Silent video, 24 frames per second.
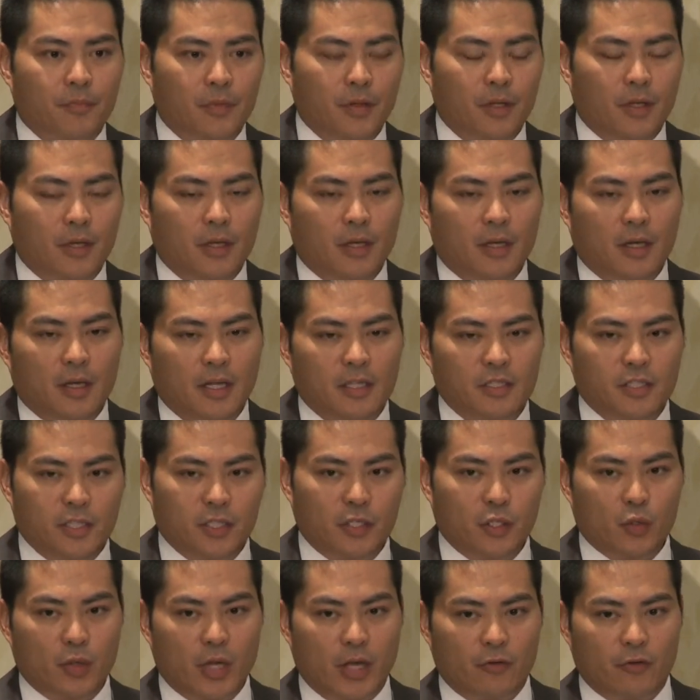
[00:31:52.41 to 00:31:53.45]

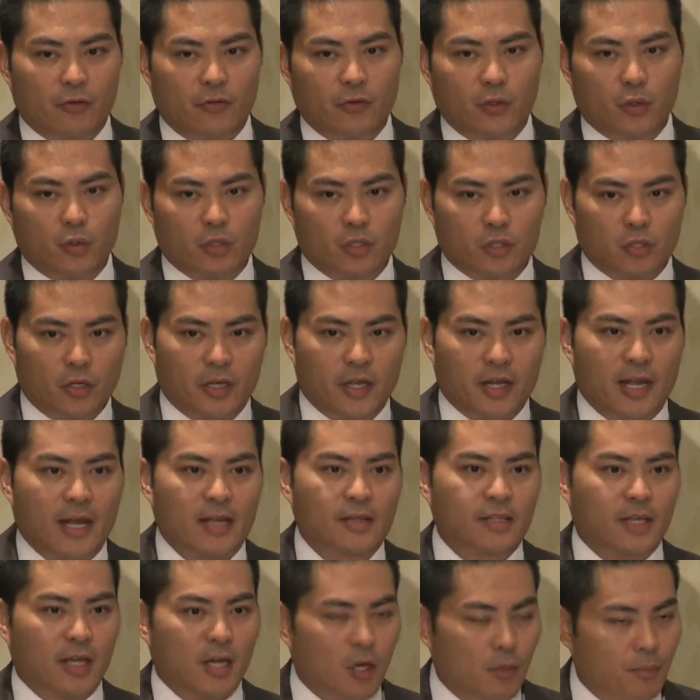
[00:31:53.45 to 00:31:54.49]
NCQA reviewer is looking
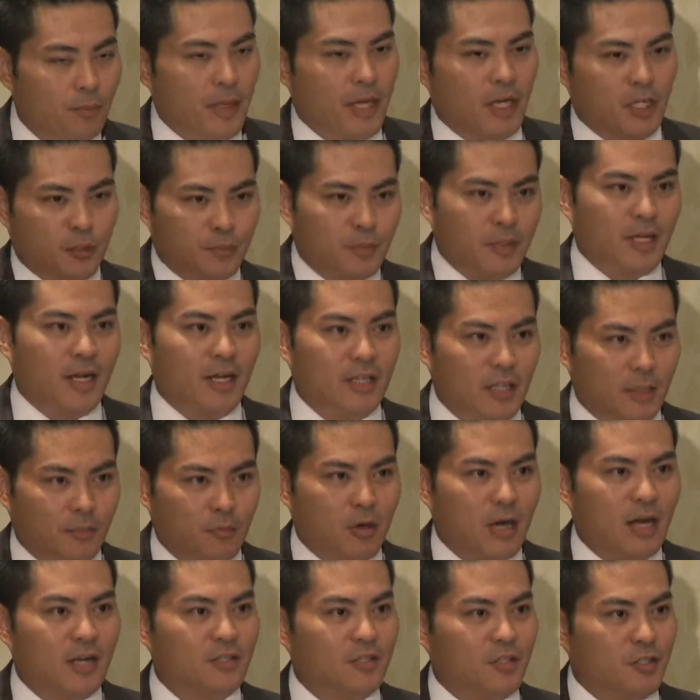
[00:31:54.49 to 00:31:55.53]
at to help expedite the
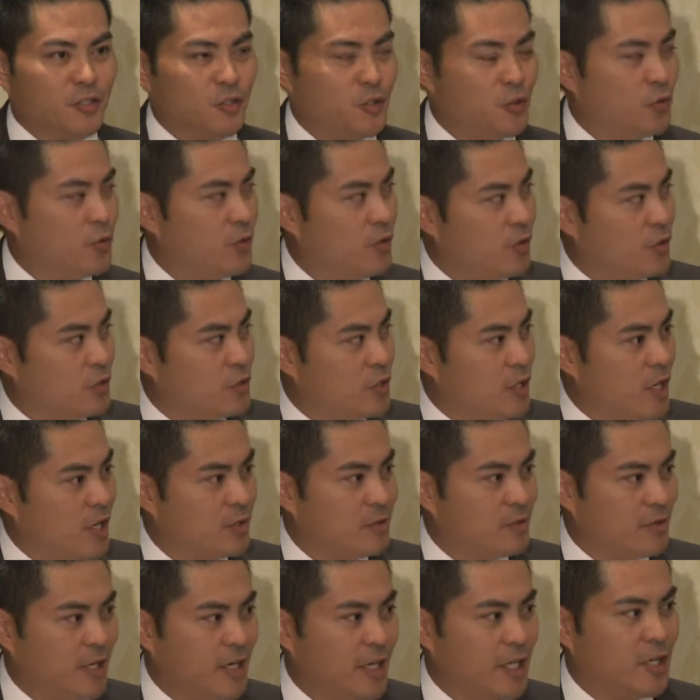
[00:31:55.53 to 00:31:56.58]
process so there's not
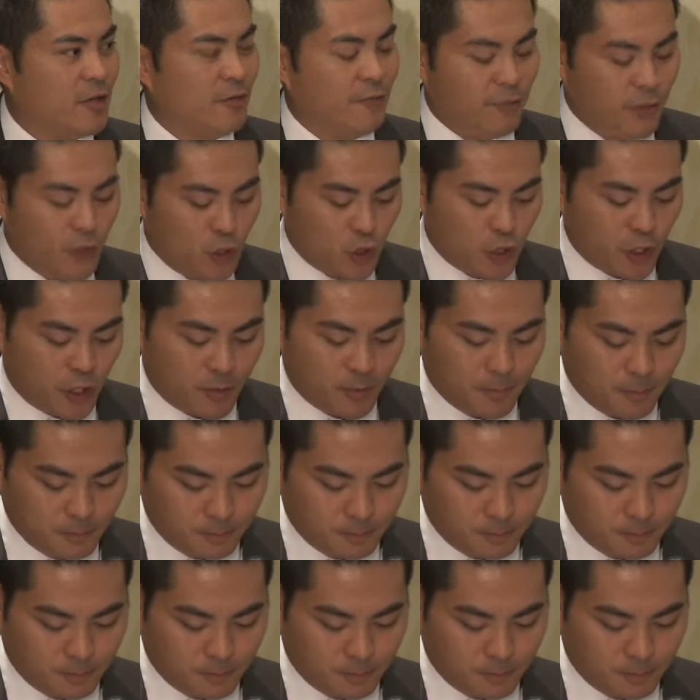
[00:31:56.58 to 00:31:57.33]
any confusion.